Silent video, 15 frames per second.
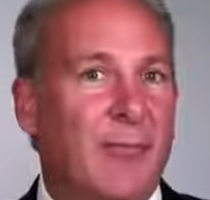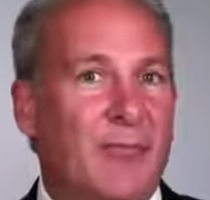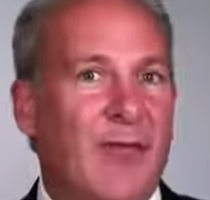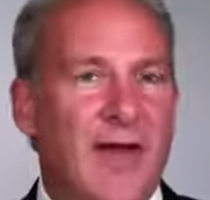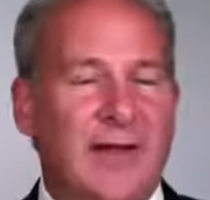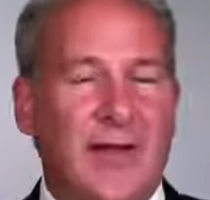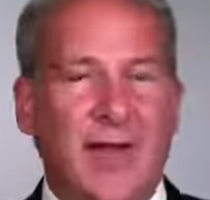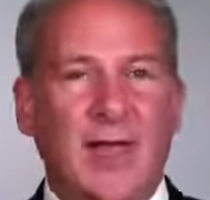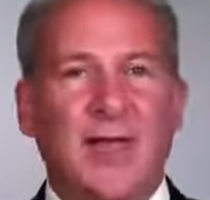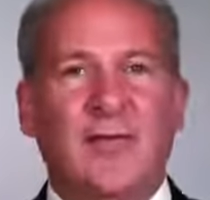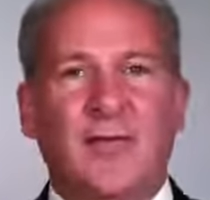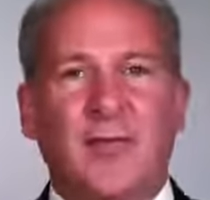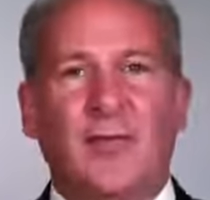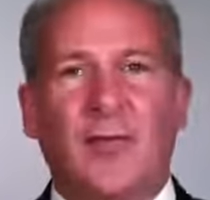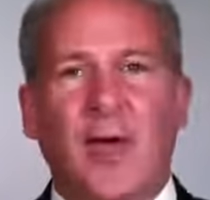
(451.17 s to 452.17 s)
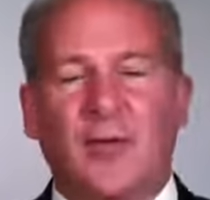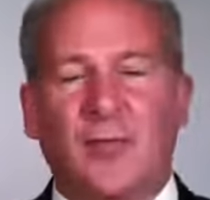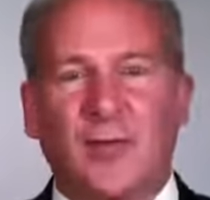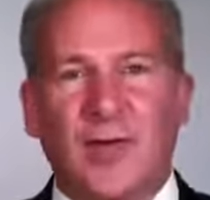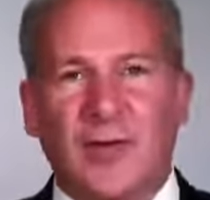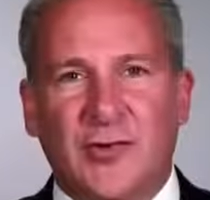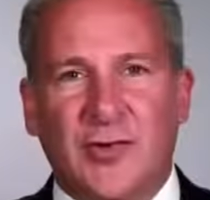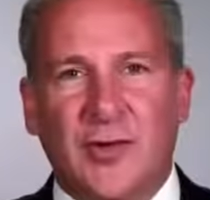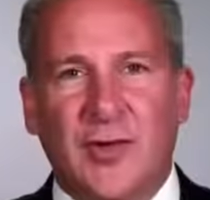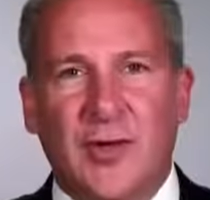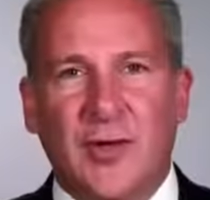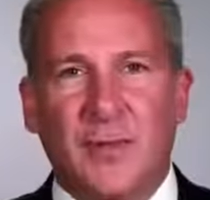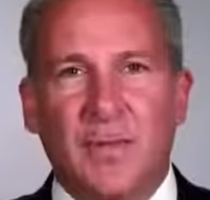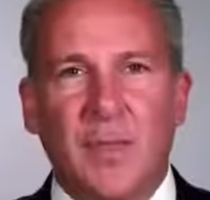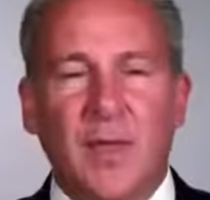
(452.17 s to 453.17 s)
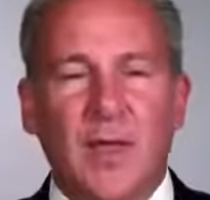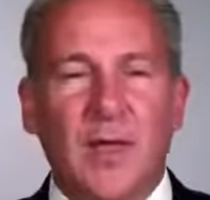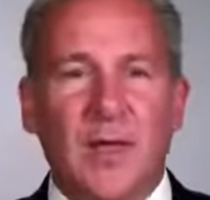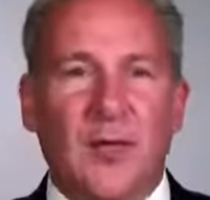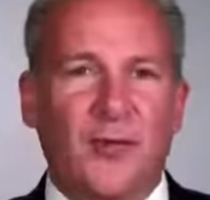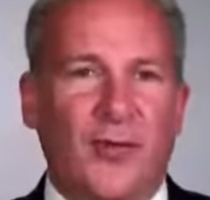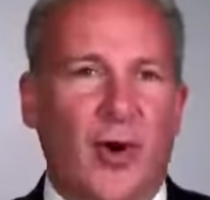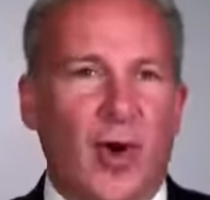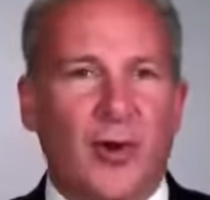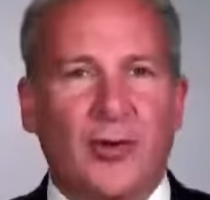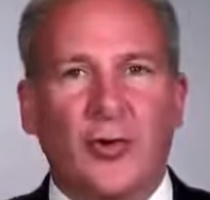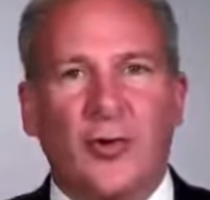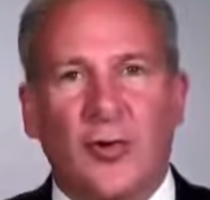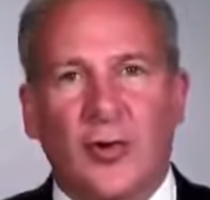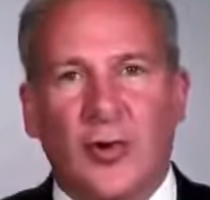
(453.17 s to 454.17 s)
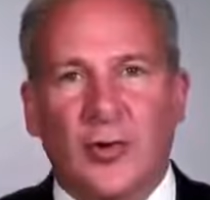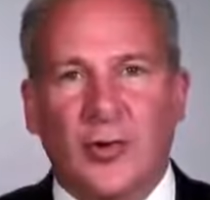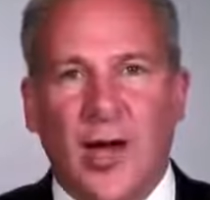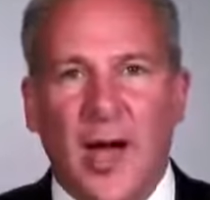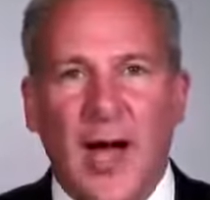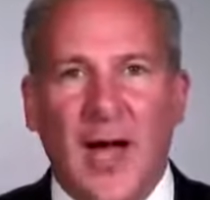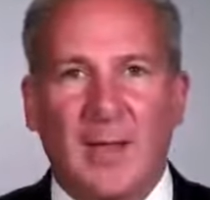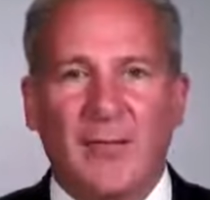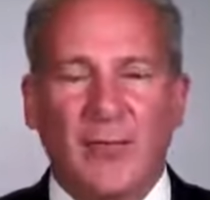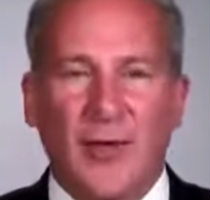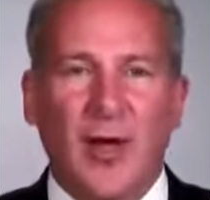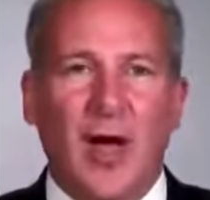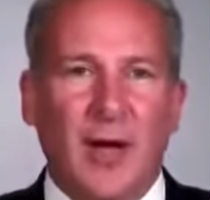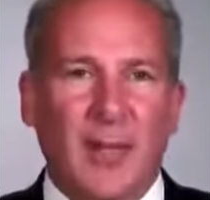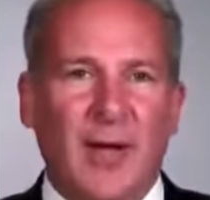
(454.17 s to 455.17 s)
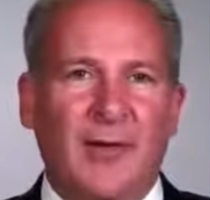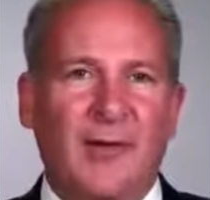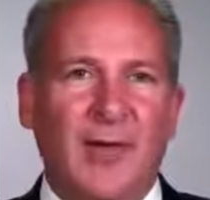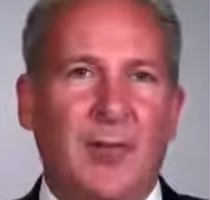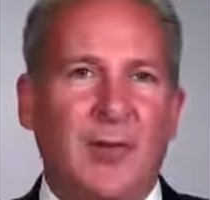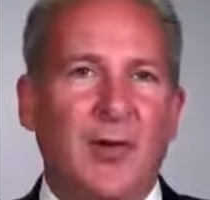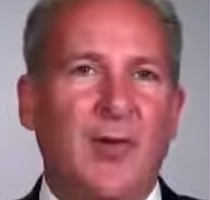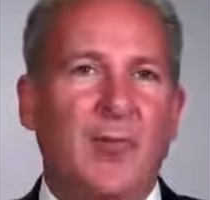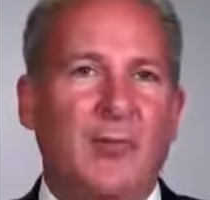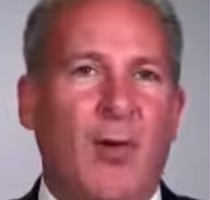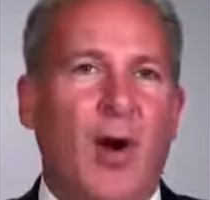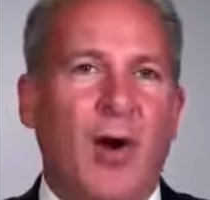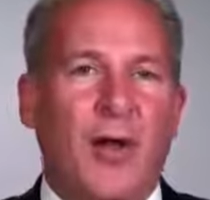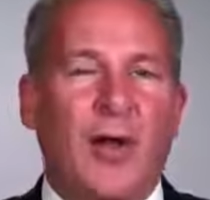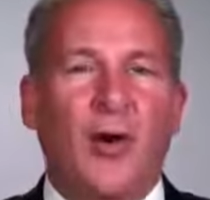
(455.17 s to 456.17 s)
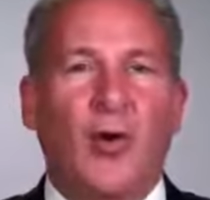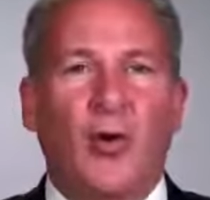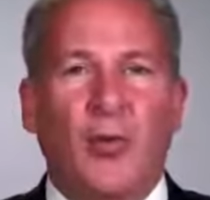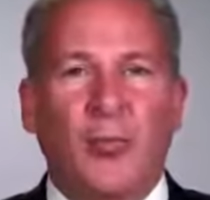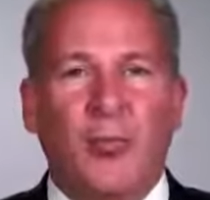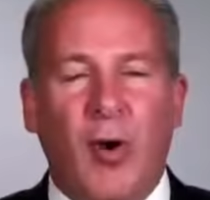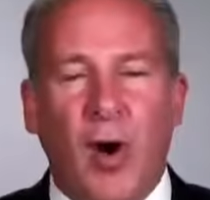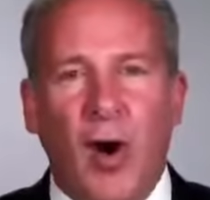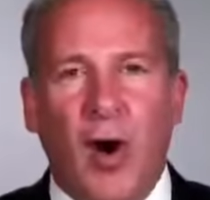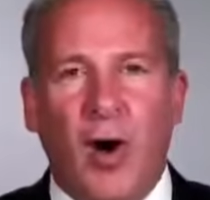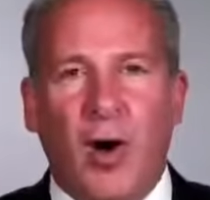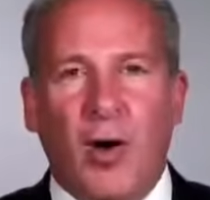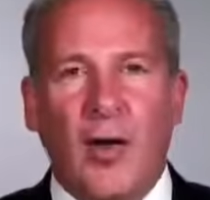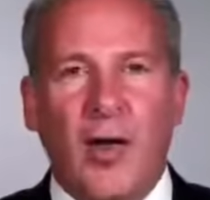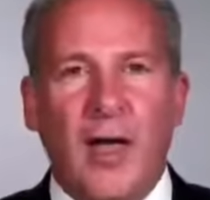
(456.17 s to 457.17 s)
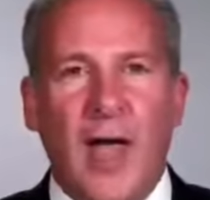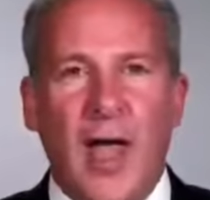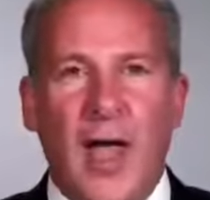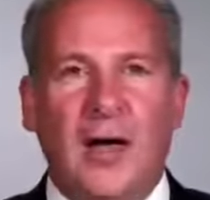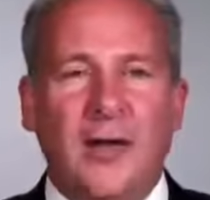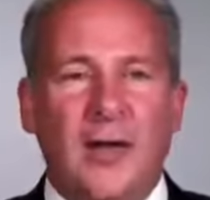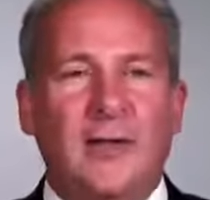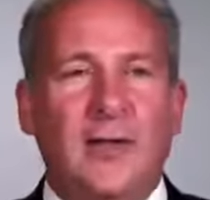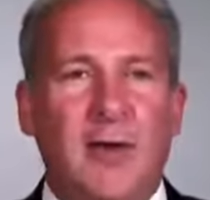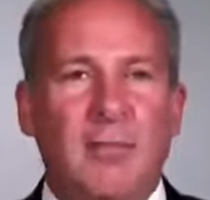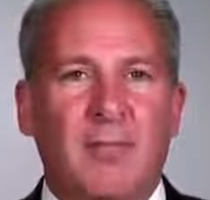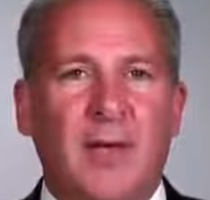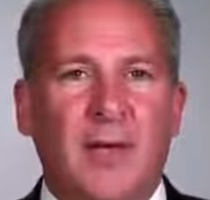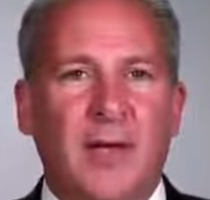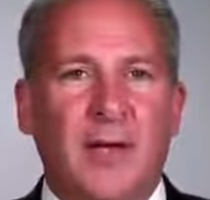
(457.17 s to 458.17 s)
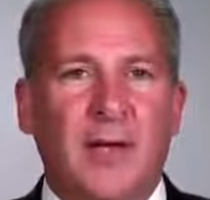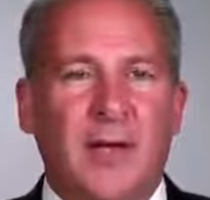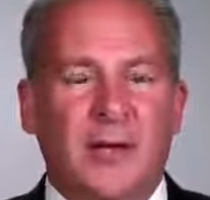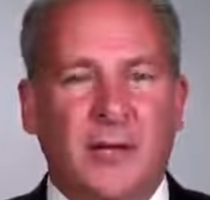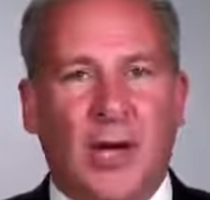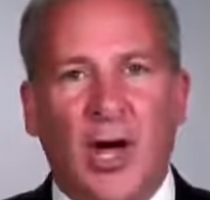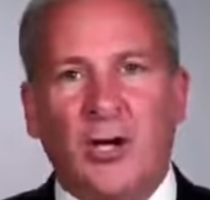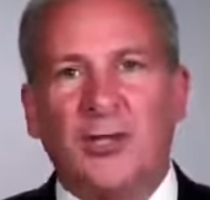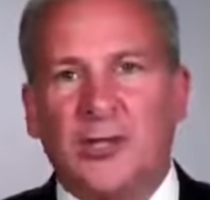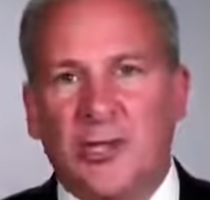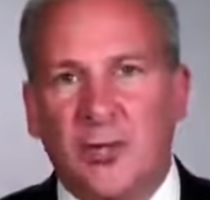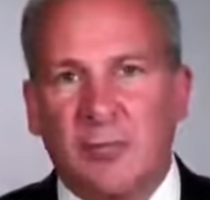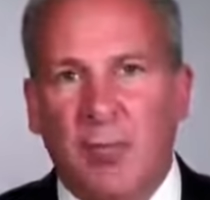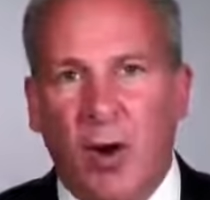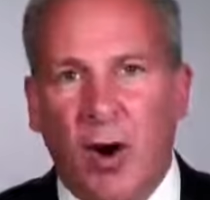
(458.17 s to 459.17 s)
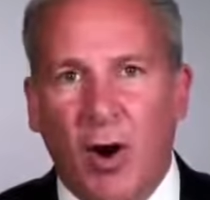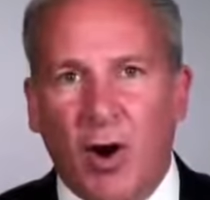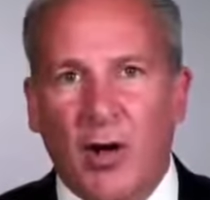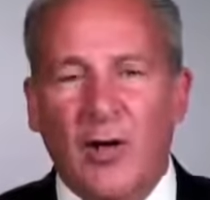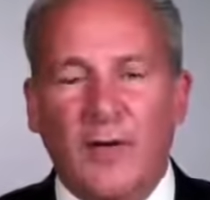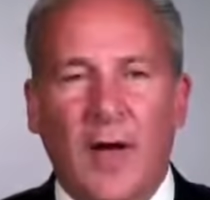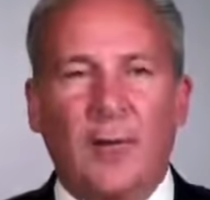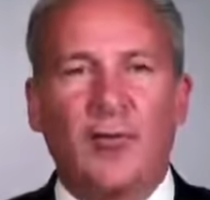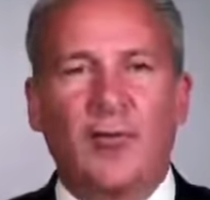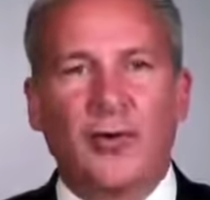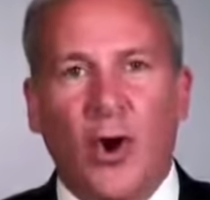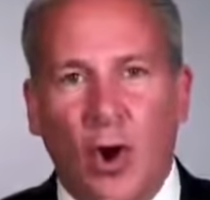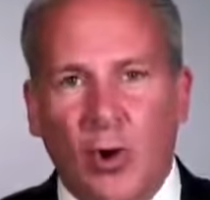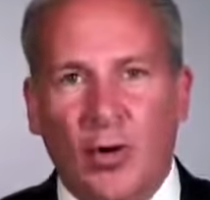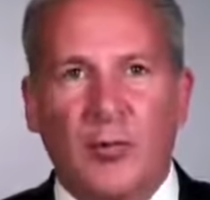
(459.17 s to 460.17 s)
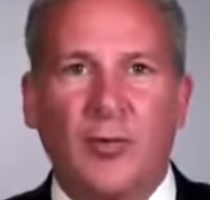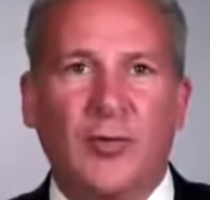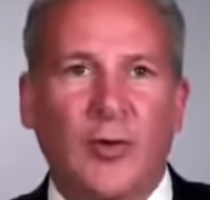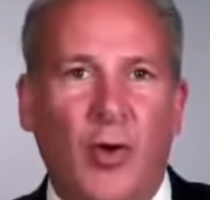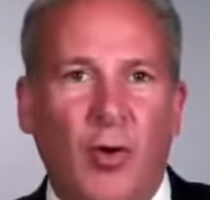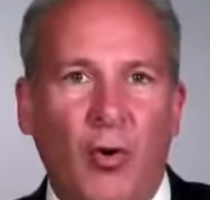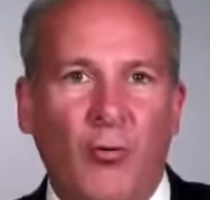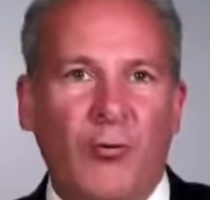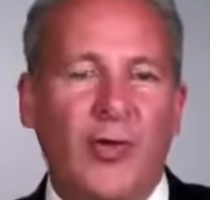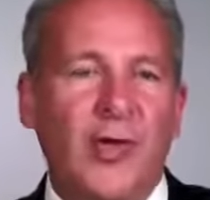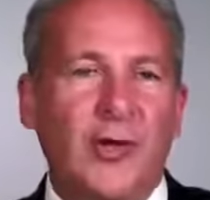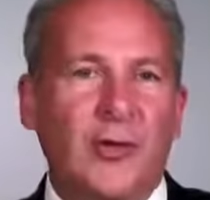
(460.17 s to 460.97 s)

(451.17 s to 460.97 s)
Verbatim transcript: In fact, I even read recently there was an article in the New York Times about somebody who bought a gold bar and it ended up being a tungsten bar that was coated with gold.